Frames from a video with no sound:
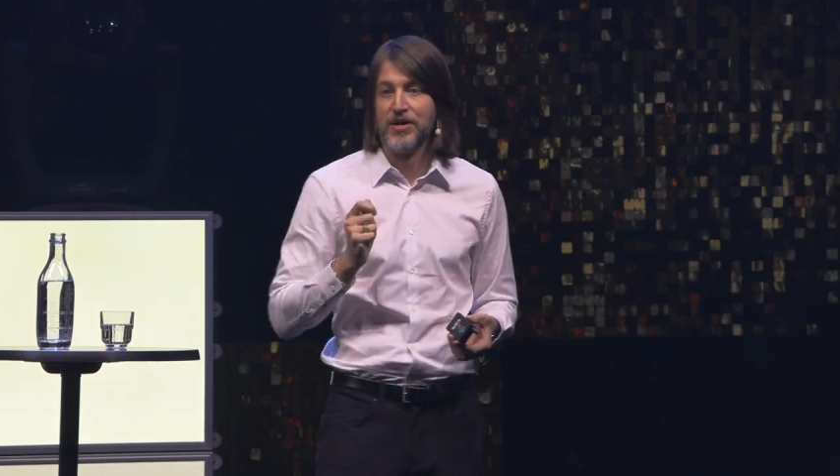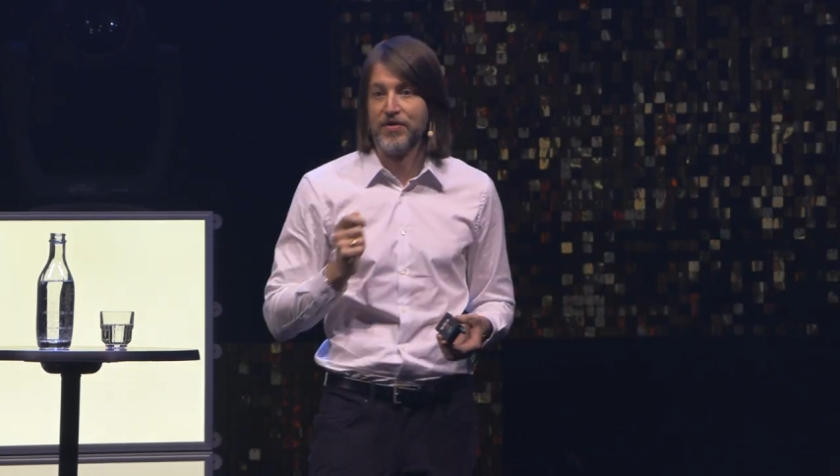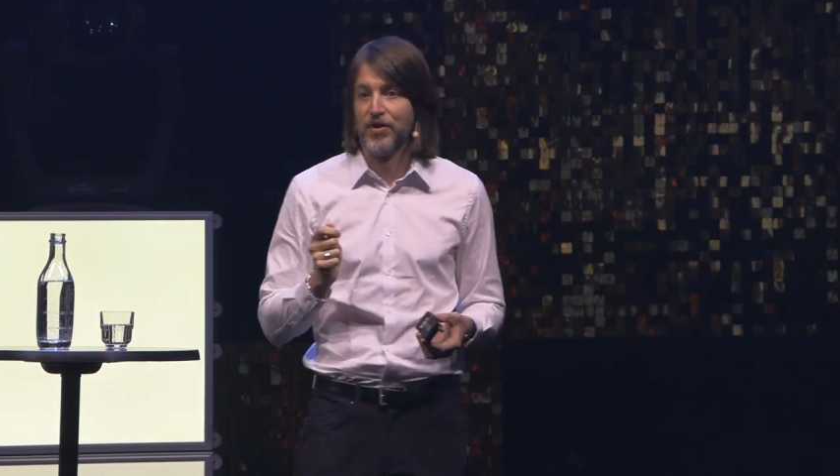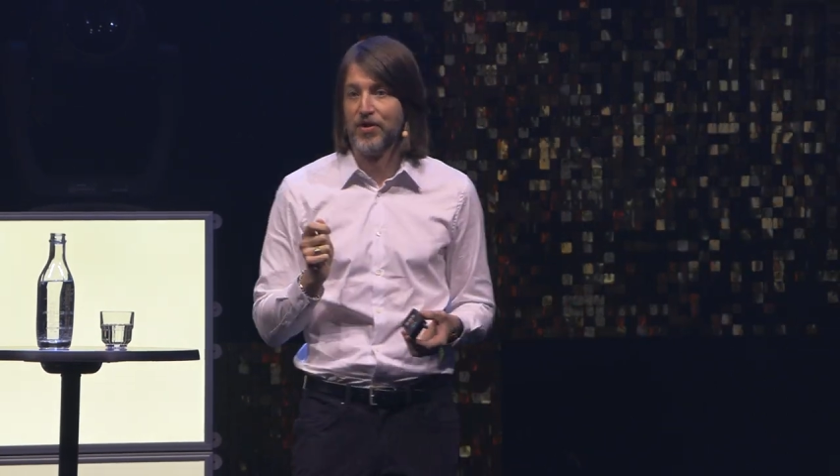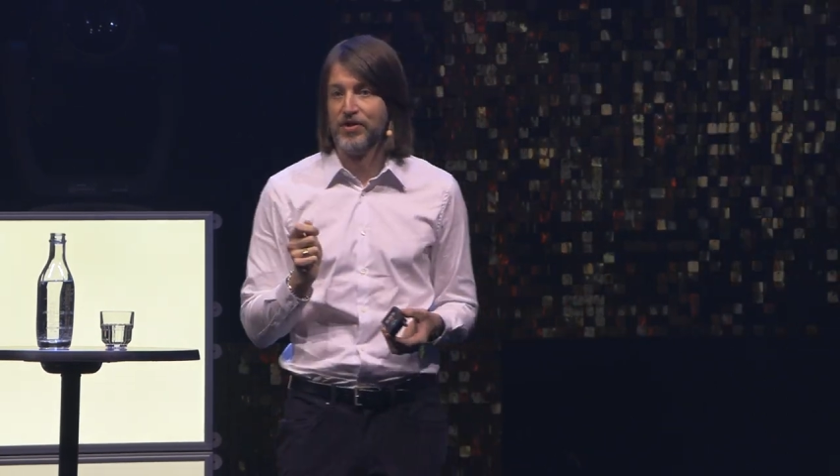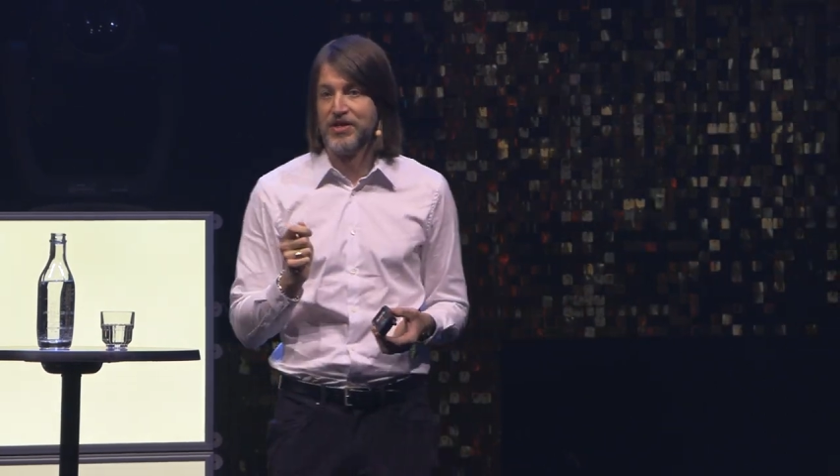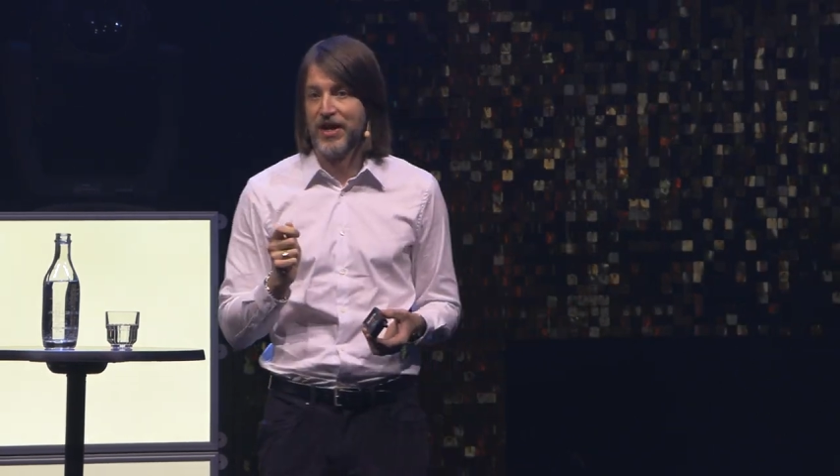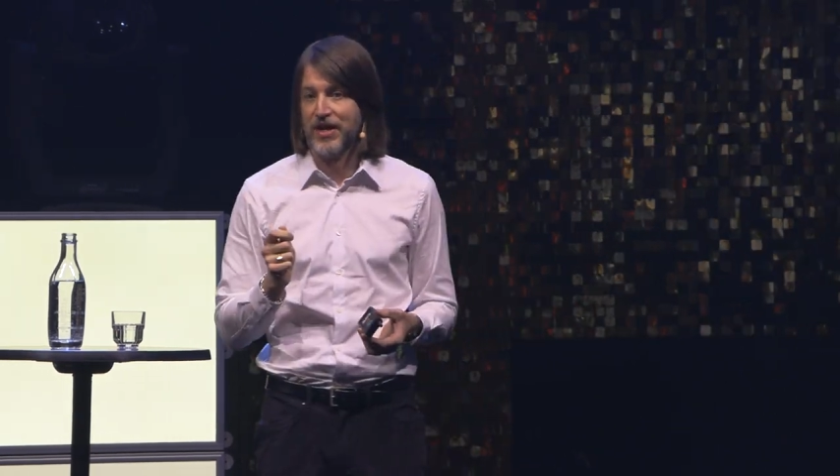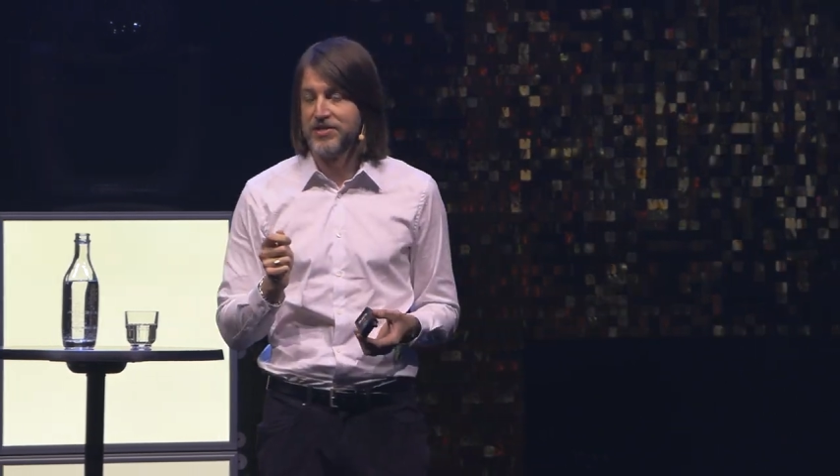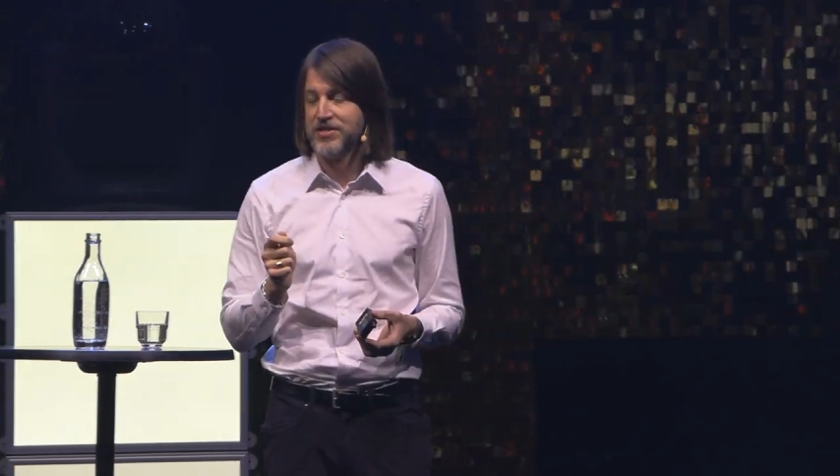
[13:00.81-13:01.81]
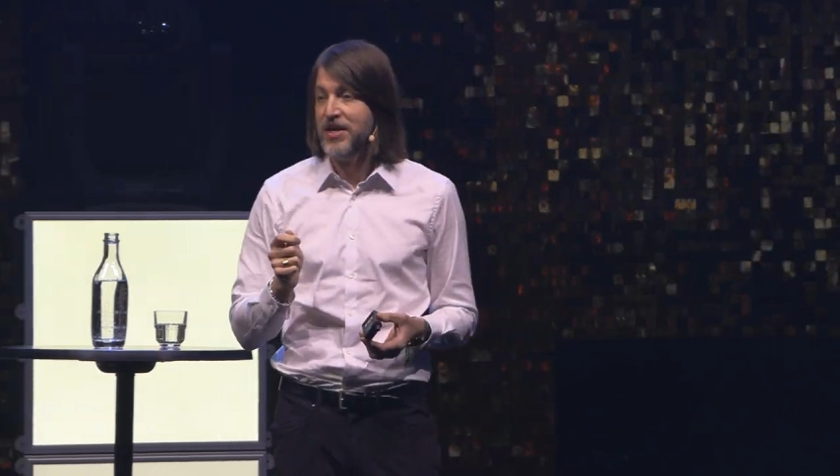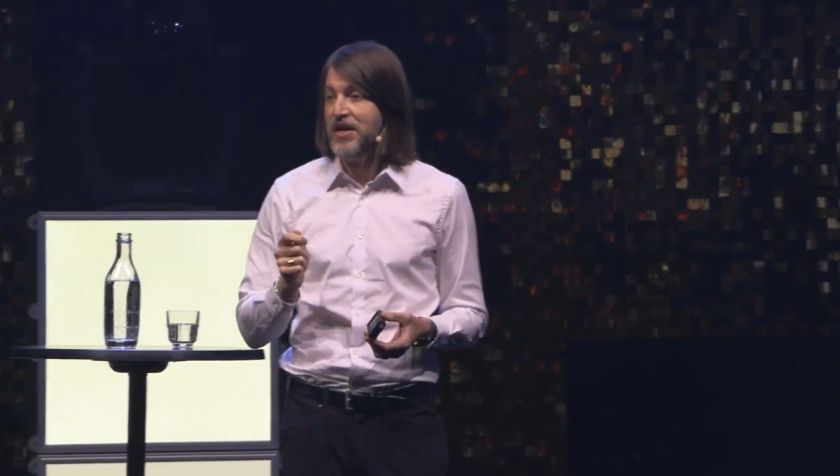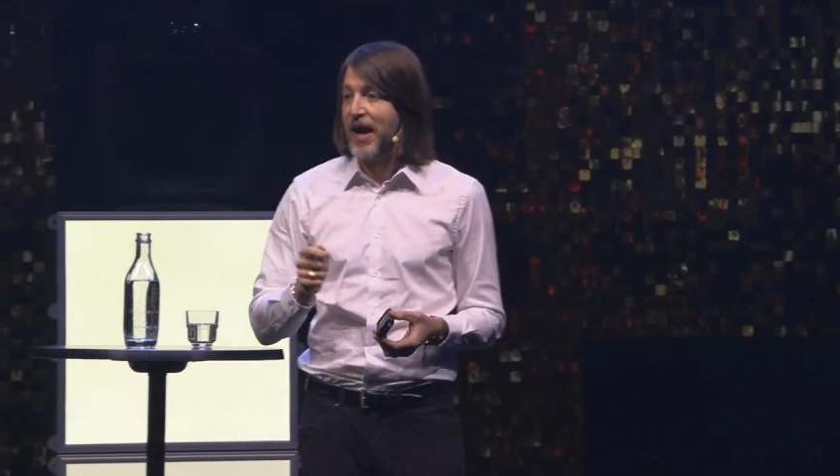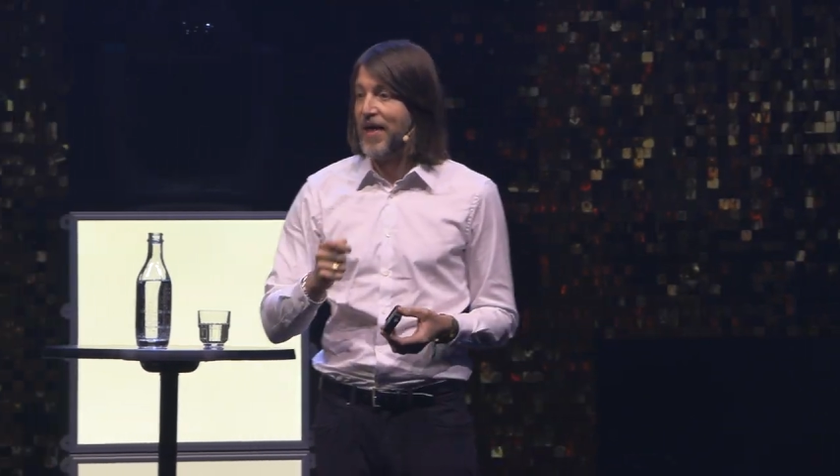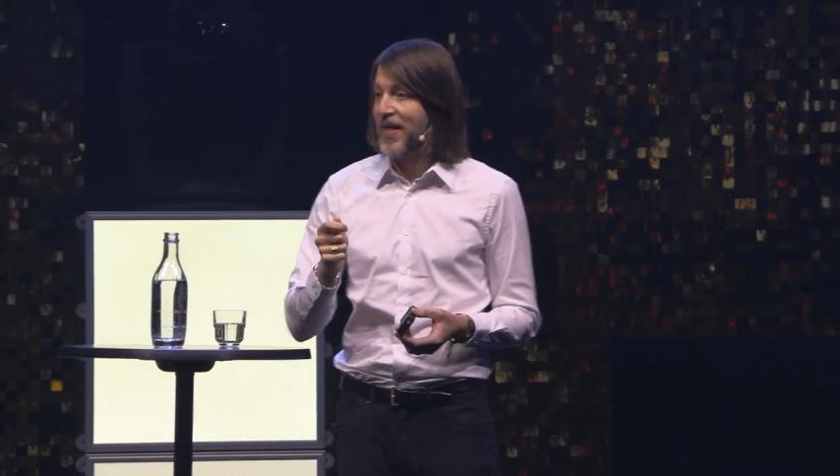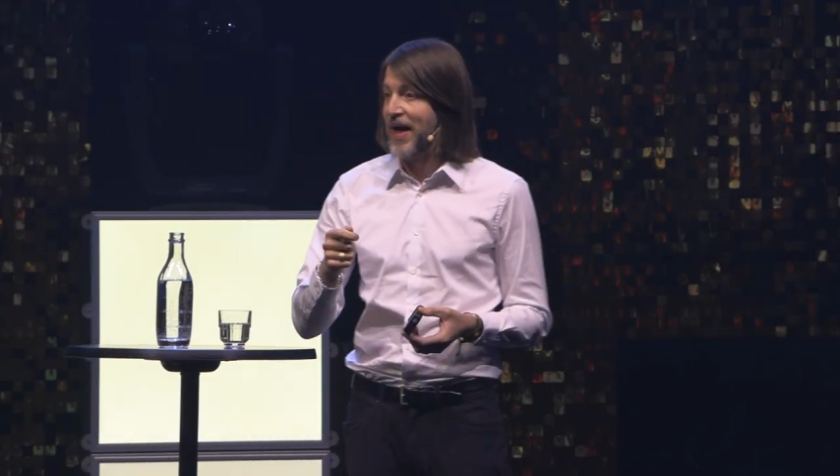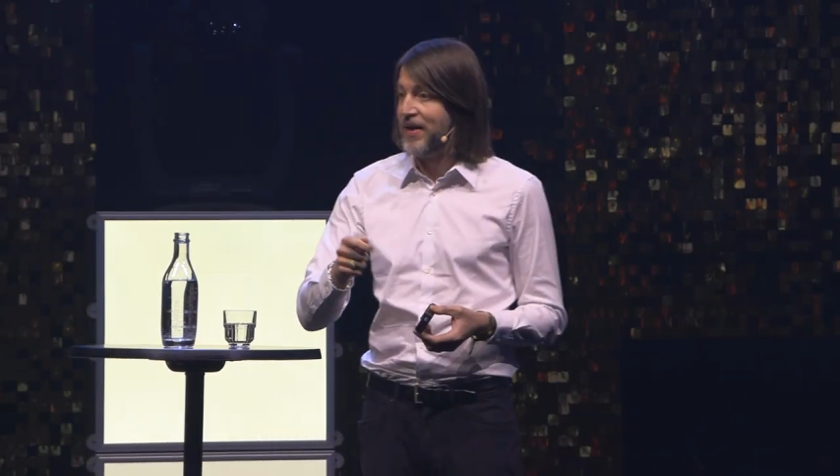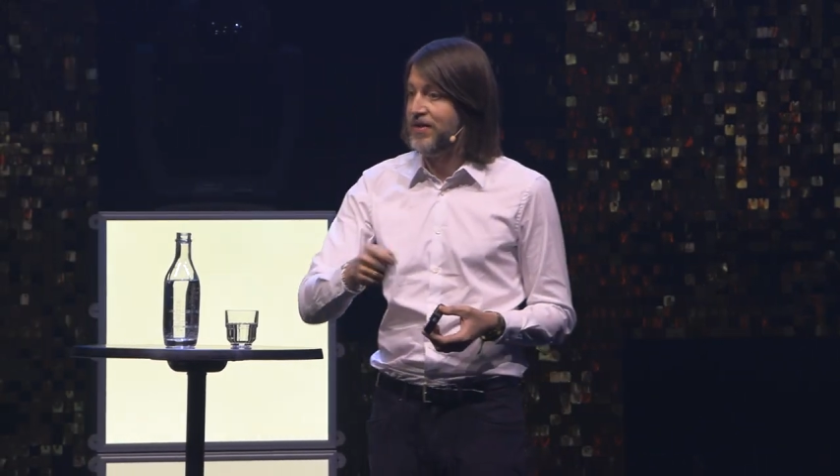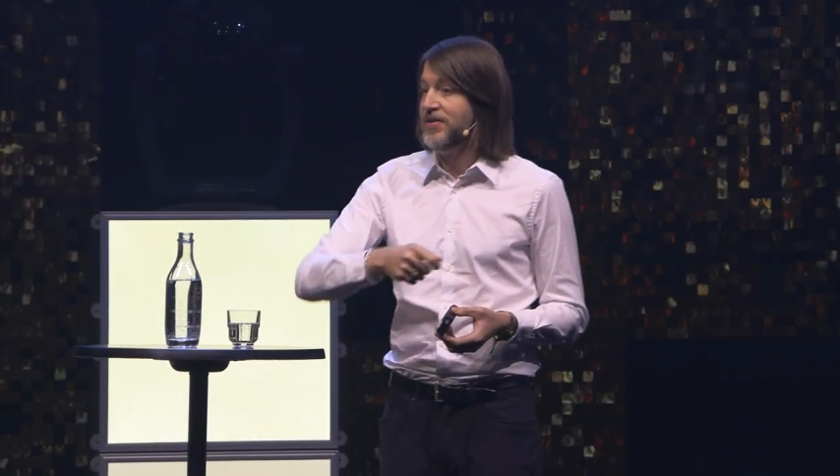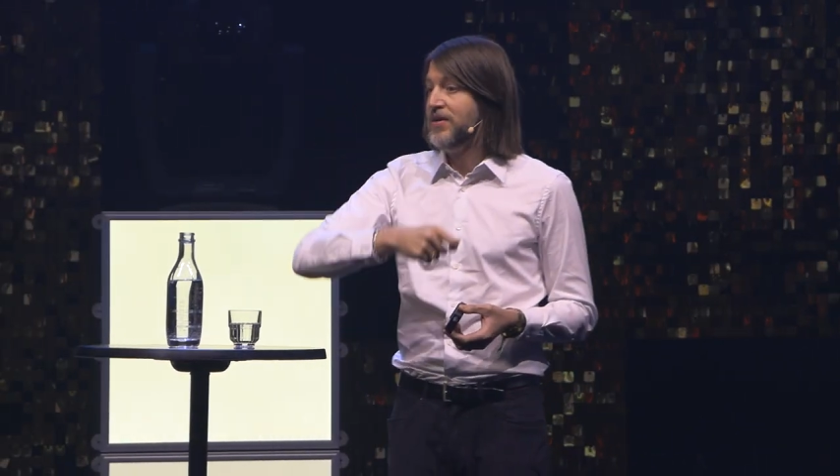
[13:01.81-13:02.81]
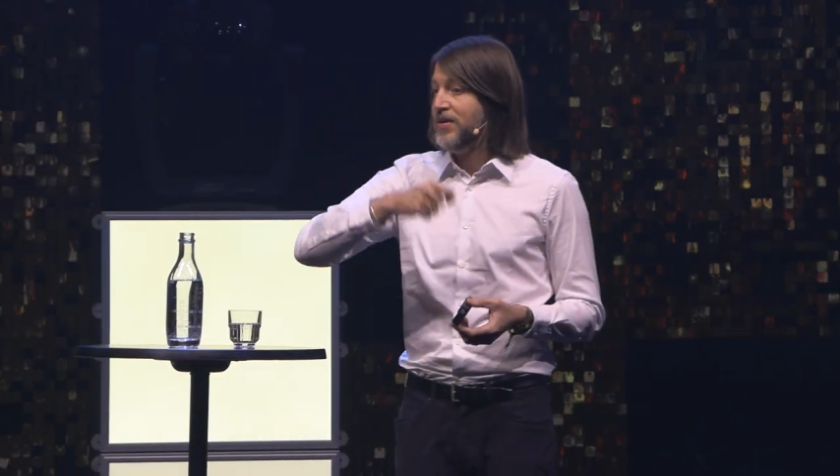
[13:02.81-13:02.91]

in the early days, and then